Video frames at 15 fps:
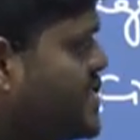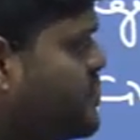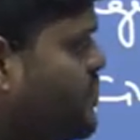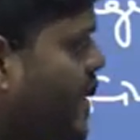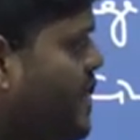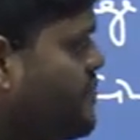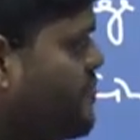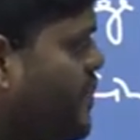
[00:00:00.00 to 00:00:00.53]

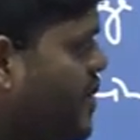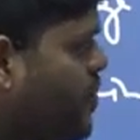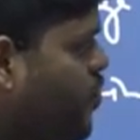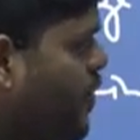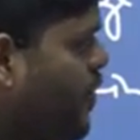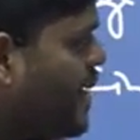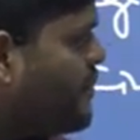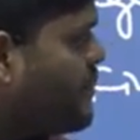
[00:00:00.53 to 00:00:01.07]
5 are
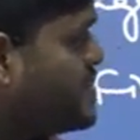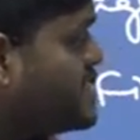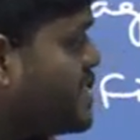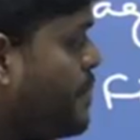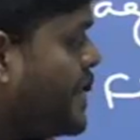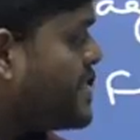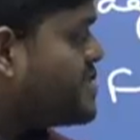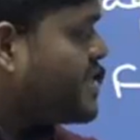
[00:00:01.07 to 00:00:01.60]
going with some
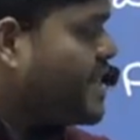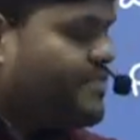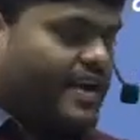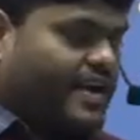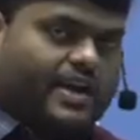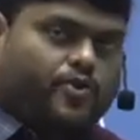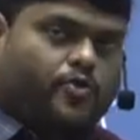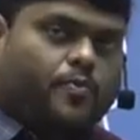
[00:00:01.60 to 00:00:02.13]
extra
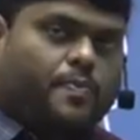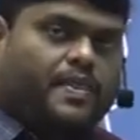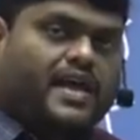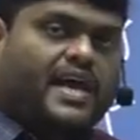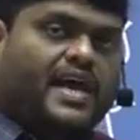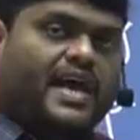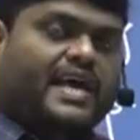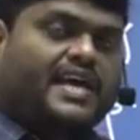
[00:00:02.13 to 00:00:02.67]
value.
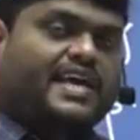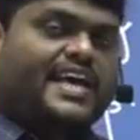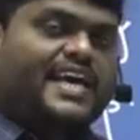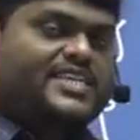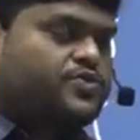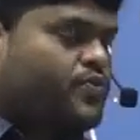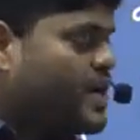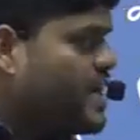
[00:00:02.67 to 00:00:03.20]
Each
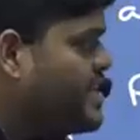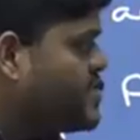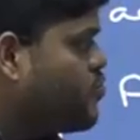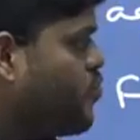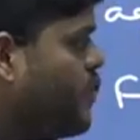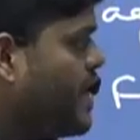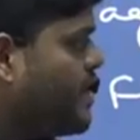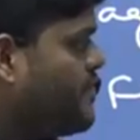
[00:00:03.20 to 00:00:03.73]
one is
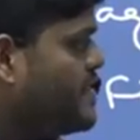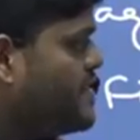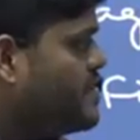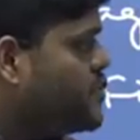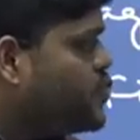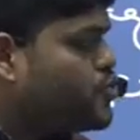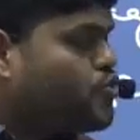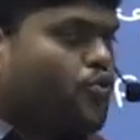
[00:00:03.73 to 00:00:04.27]
going with
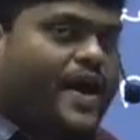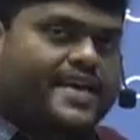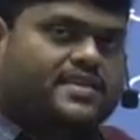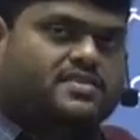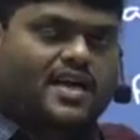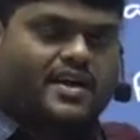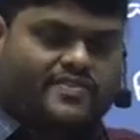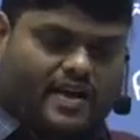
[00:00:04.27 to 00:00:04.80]
2
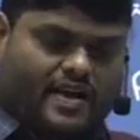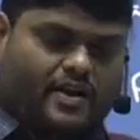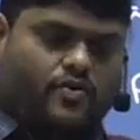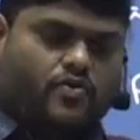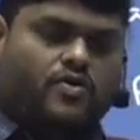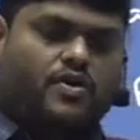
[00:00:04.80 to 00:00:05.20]
extra value.